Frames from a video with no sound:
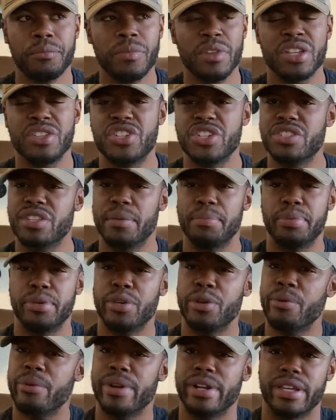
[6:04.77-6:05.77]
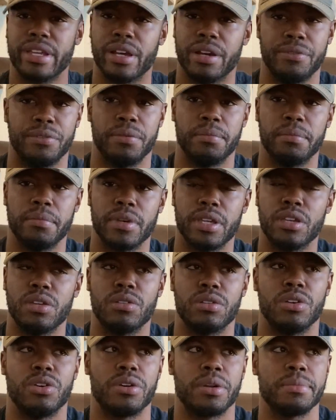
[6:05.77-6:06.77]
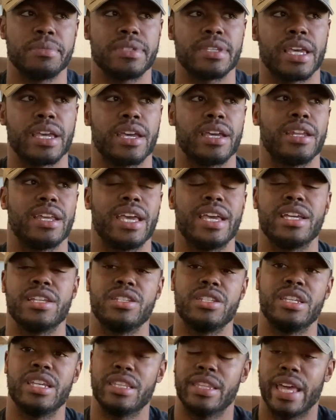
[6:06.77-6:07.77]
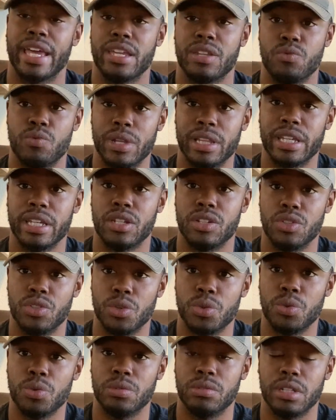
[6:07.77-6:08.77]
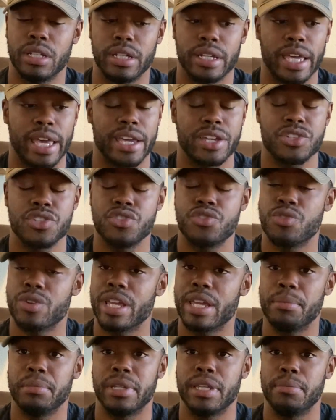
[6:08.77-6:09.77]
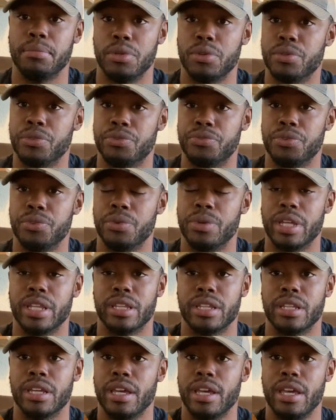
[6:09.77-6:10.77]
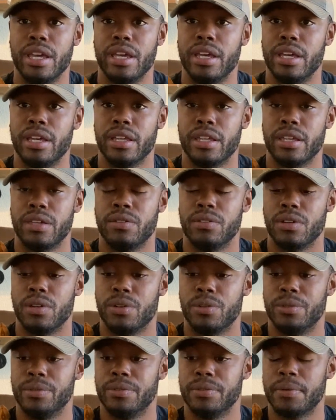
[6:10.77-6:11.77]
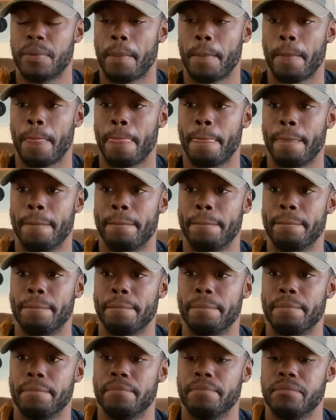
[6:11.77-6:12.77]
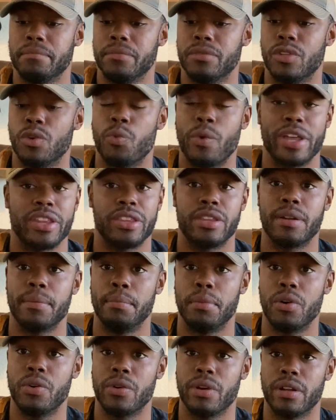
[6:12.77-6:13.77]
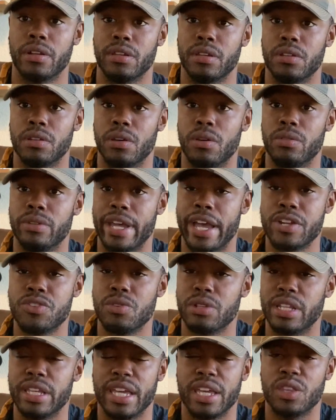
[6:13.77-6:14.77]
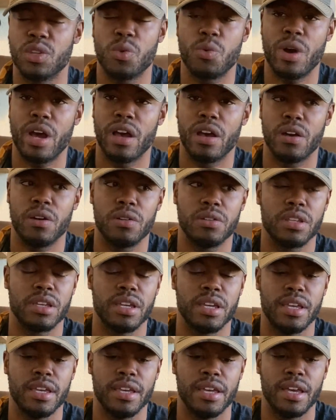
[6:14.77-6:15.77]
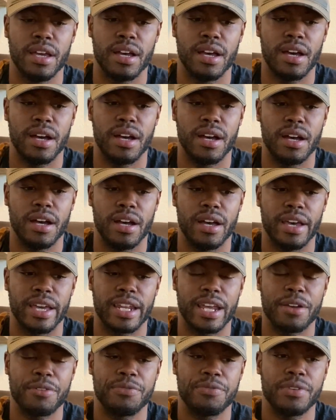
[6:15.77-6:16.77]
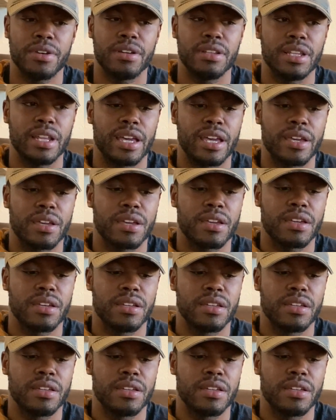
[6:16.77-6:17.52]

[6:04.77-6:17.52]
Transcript: Just the purity of them, you know what I'm saying? And they really do look extremely beautiful, and you know, the way that they're born, you know, naturally in the wild. And I feel like